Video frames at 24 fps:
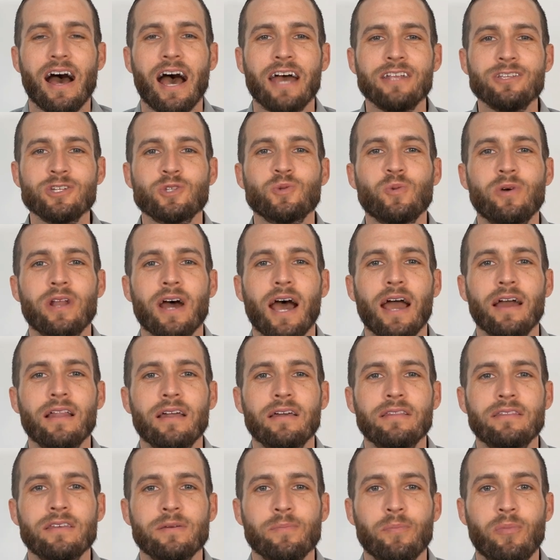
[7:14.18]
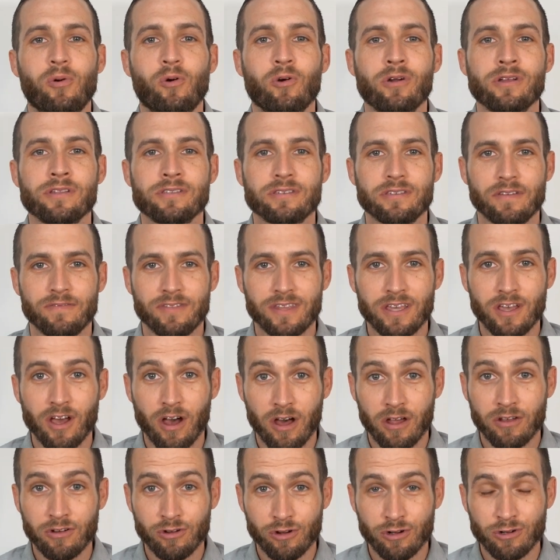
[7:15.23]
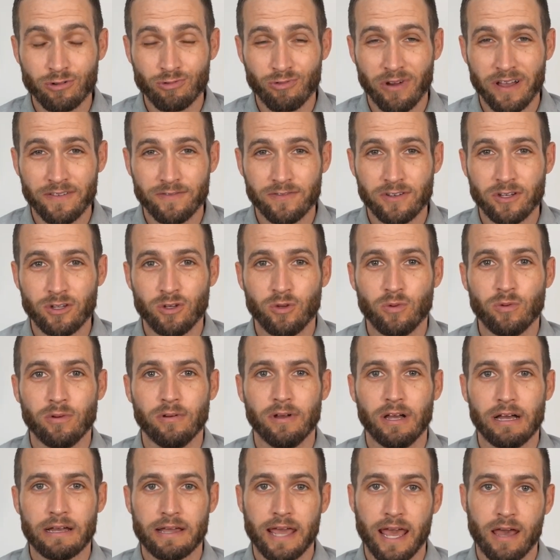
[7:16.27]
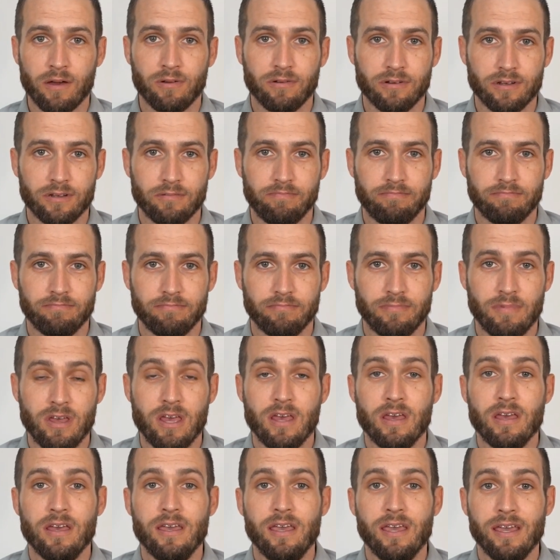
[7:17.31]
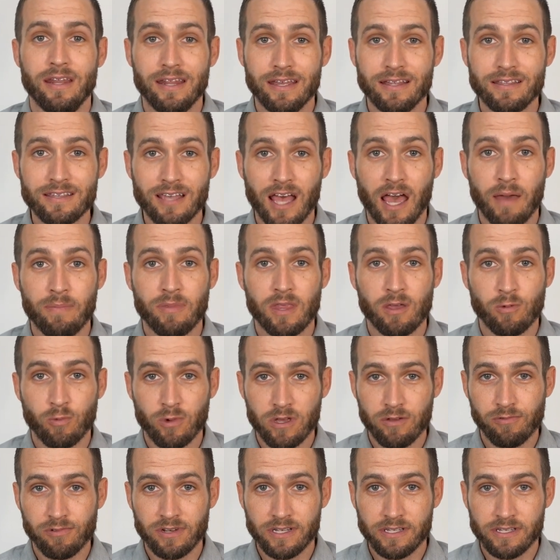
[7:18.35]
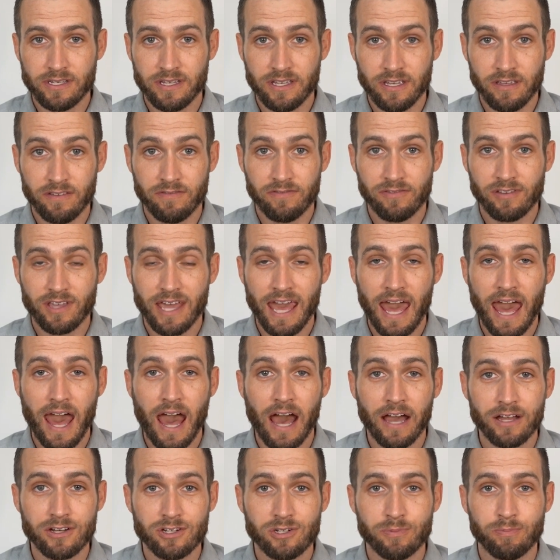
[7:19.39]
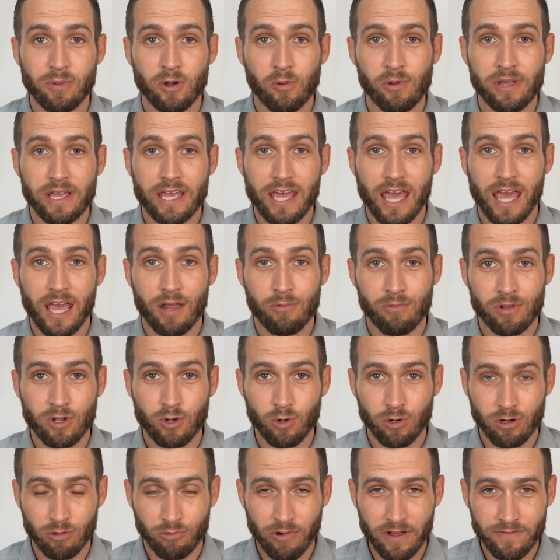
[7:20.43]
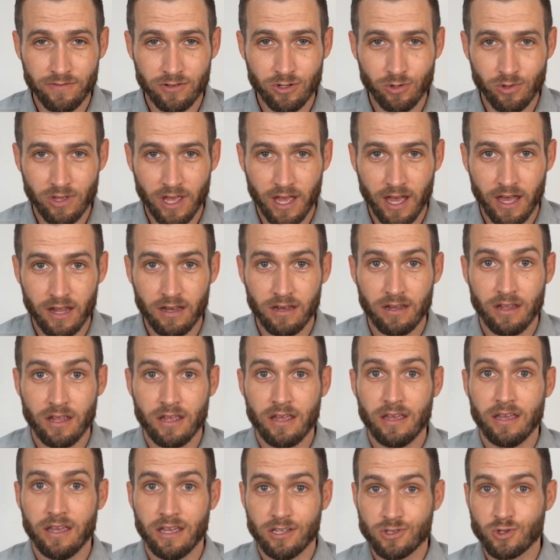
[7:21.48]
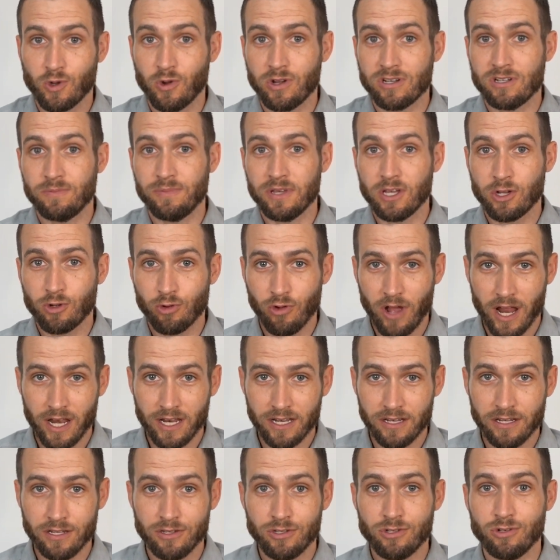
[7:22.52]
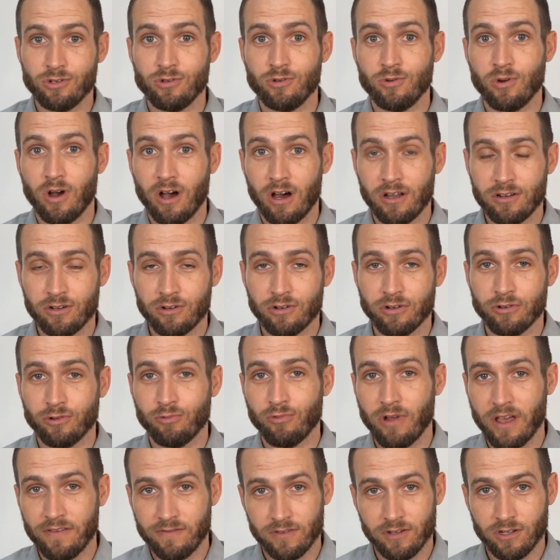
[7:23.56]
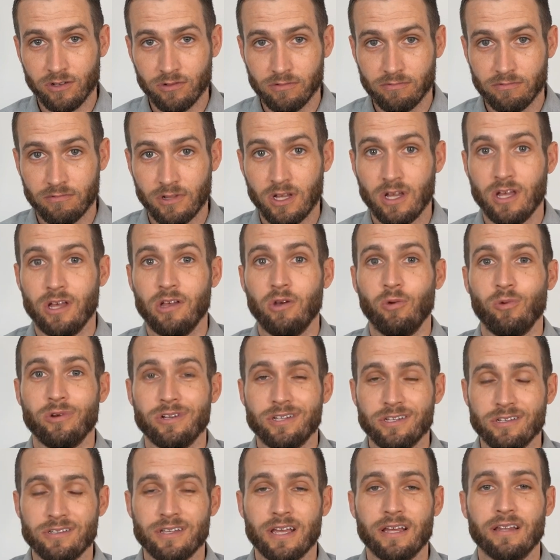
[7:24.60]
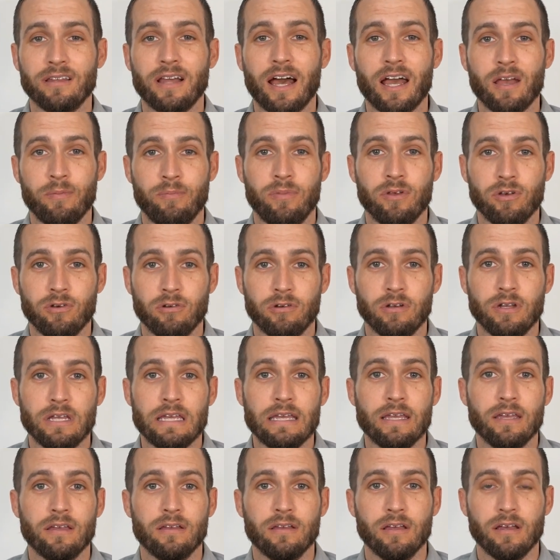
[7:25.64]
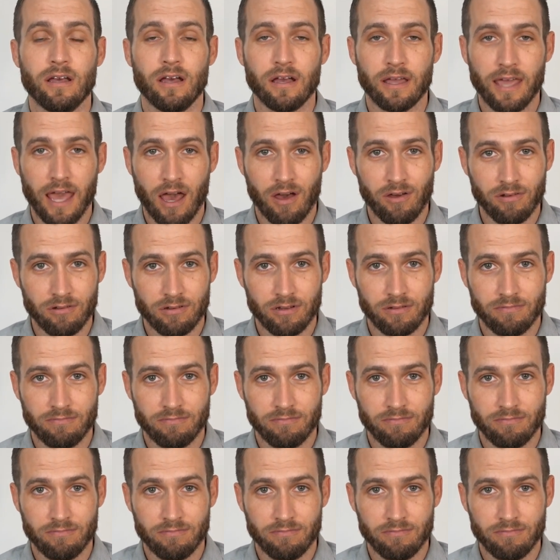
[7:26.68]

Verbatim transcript: I just want to highlight the importance of the unearned revenue account. Anytime that we receive cash, but we can't record revenue yet, it's going to be credited to unearned revenue, which is a liability account.